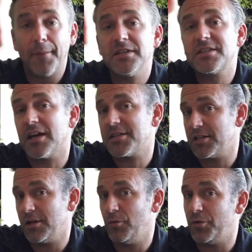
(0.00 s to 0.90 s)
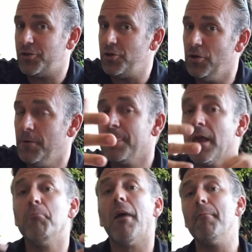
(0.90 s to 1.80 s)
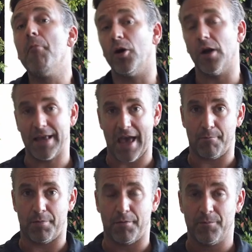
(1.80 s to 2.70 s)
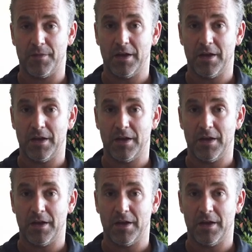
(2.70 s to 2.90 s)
I'm discussing with you my Mara camp.